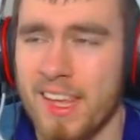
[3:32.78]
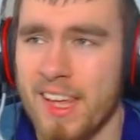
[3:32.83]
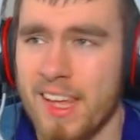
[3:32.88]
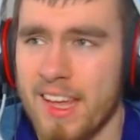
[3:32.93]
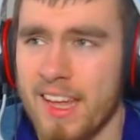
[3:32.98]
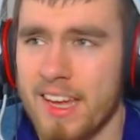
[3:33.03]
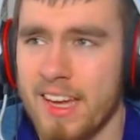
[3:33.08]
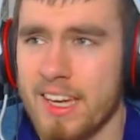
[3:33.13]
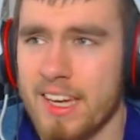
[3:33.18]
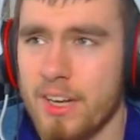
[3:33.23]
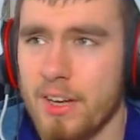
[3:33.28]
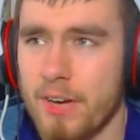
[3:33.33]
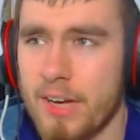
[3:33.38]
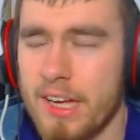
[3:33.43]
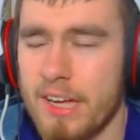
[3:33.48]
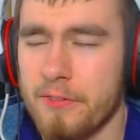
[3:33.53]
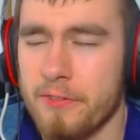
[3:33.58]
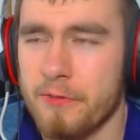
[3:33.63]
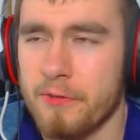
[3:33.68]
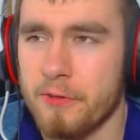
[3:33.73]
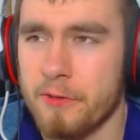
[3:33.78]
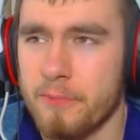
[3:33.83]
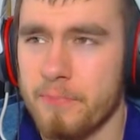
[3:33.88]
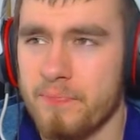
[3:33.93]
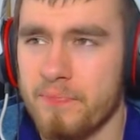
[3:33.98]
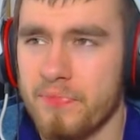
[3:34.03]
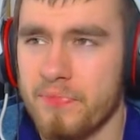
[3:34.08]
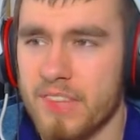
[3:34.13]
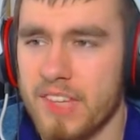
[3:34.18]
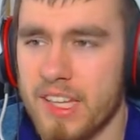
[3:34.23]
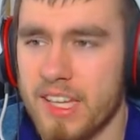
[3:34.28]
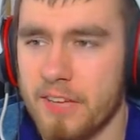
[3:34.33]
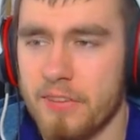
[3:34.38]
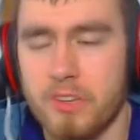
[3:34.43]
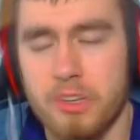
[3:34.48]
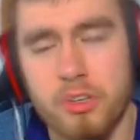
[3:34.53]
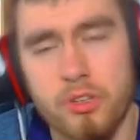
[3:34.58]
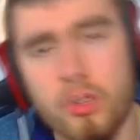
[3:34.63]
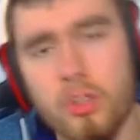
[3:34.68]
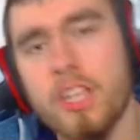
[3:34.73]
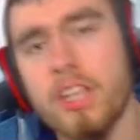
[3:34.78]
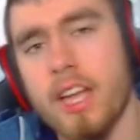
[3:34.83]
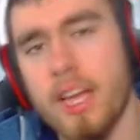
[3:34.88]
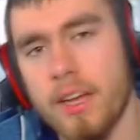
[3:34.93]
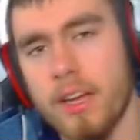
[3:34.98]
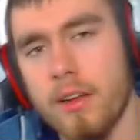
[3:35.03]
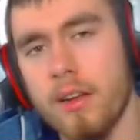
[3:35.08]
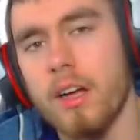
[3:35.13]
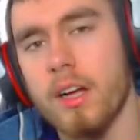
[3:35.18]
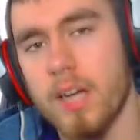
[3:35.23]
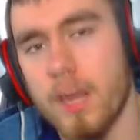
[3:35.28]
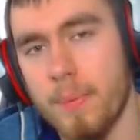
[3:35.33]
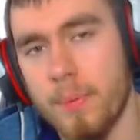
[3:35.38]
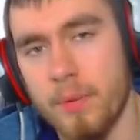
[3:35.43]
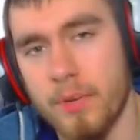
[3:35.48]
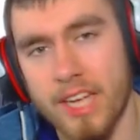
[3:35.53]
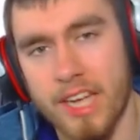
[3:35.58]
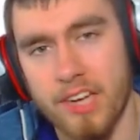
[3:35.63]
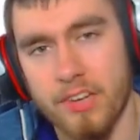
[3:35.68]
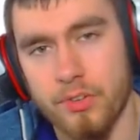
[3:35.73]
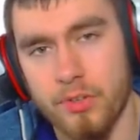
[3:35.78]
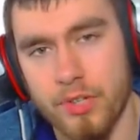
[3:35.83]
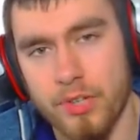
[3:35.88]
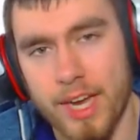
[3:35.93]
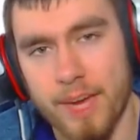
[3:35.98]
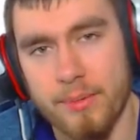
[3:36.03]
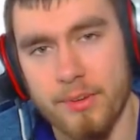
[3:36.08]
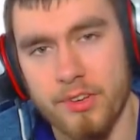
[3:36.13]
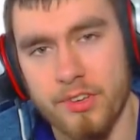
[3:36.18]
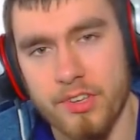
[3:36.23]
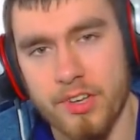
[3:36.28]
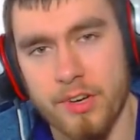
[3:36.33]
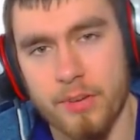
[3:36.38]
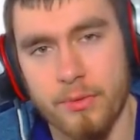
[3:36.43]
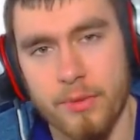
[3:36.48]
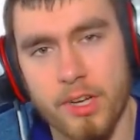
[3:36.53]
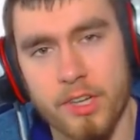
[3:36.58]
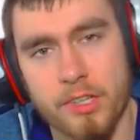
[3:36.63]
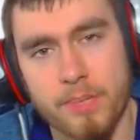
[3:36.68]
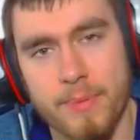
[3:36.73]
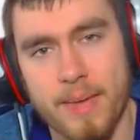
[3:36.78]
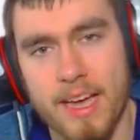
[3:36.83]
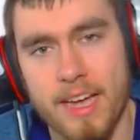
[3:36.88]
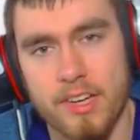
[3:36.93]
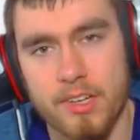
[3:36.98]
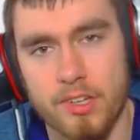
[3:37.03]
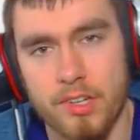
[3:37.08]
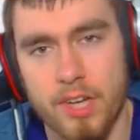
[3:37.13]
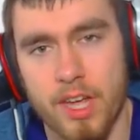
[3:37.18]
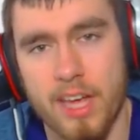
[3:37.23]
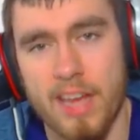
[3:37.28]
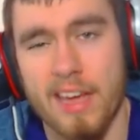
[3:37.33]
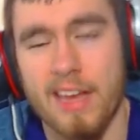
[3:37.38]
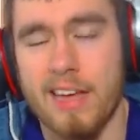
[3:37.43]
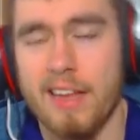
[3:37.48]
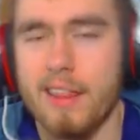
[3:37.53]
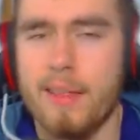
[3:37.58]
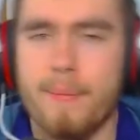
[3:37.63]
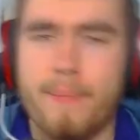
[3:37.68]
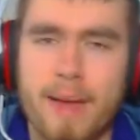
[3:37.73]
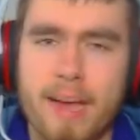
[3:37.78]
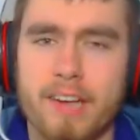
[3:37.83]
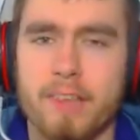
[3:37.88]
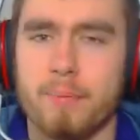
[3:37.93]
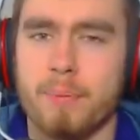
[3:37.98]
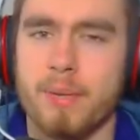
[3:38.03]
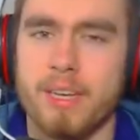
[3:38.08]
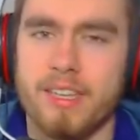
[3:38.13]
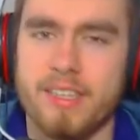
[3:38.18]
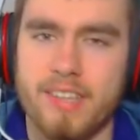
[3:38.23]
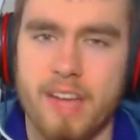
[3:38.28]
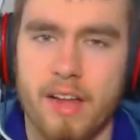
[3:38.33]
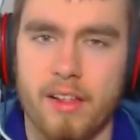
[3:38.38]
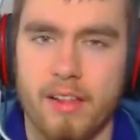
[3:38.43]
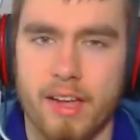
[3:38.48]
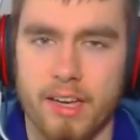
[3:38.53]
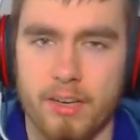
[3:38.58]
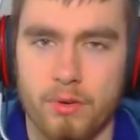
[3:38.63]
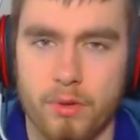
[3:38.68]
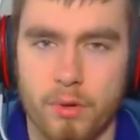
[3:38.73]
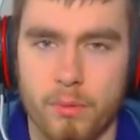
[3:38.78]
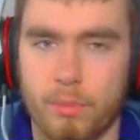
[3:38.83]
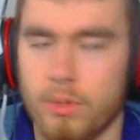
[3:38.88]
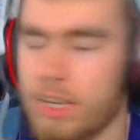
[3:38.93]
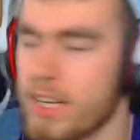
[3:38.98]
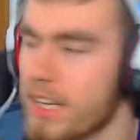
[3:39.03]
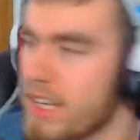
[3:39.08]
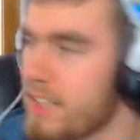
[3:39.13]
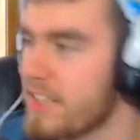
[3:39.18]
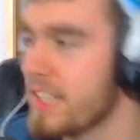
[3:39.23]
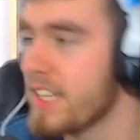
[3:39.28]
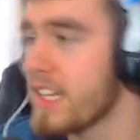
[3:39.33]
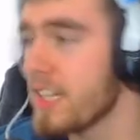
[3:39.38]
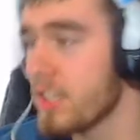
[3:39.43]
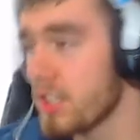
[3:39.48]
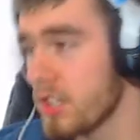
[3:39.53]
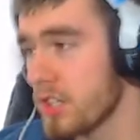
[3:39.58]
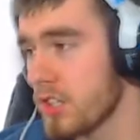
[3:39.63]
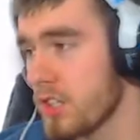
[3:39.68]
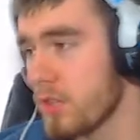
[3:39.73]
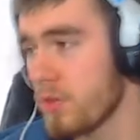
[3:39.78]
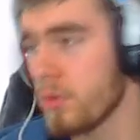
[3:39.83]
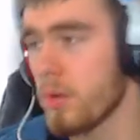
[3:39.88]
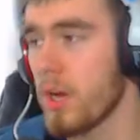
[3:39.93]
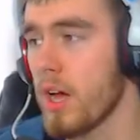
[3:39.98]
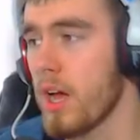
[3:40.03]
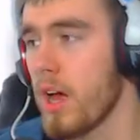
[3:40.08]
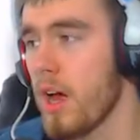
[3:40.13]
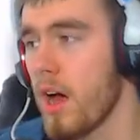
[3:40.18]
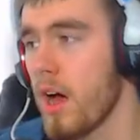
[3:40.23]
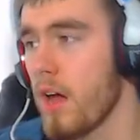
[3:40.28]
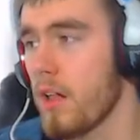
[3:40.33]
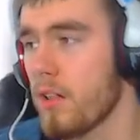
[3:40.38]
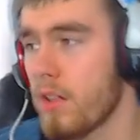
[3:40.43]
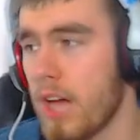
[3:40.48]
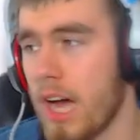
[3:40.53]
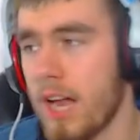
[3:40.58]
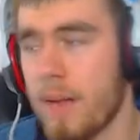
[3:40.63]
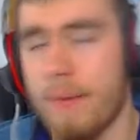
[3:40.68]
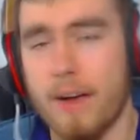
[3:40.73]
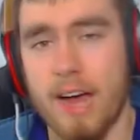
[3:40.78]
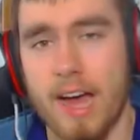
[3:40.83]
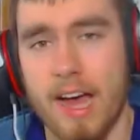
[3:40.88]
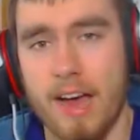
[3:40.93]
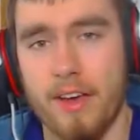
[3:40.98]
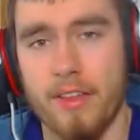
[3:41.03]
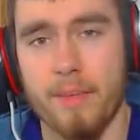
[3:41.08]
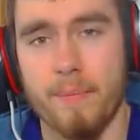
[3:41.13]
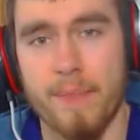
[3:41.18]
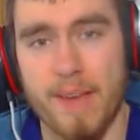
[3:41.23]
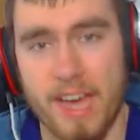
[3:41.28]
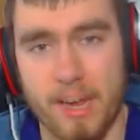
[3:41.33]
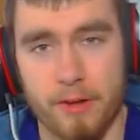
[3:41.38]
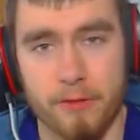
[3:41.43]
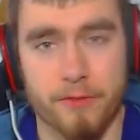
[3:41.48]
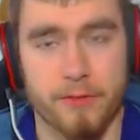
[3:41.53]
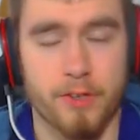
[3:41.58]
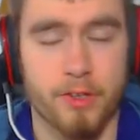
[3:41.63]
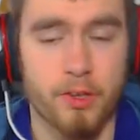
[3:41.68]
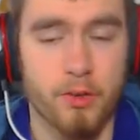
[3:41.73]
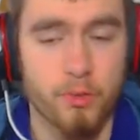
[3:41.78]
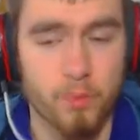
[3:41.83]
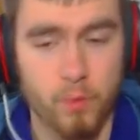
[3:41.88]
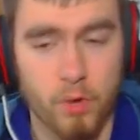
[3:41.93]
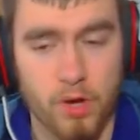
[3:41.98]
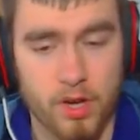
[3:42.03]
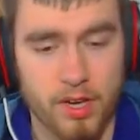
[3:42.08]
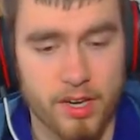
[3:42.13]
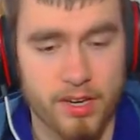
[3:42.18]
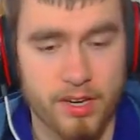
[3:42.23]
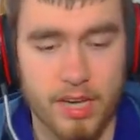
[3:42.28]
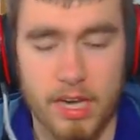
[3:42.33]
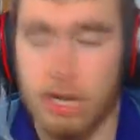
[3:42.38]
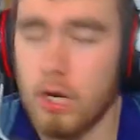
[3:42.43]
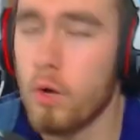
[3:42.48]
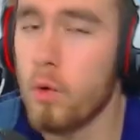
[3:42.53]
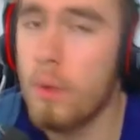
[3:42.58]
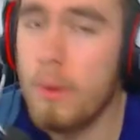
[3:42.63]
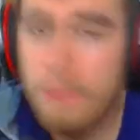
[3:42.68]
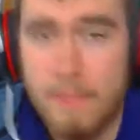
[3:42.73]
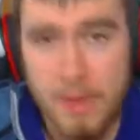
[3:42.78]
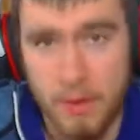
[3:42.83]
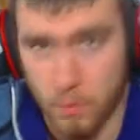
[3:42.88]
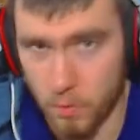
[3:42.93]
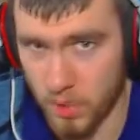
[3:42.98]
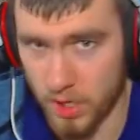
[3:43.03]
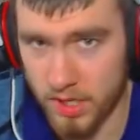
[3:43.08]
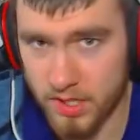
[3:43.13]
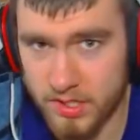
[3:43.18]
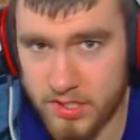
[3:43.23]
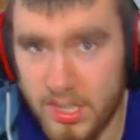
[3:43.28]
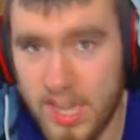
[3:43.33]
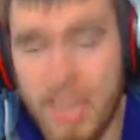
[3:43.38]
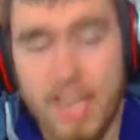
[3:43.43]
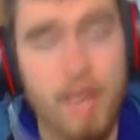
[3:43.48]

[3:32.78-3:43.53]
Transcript: you know, if if there's only like a couple casual gamers in a rush match, the match plays out like normal and it teaches you a lot about how the Battlefield 1 equipment works.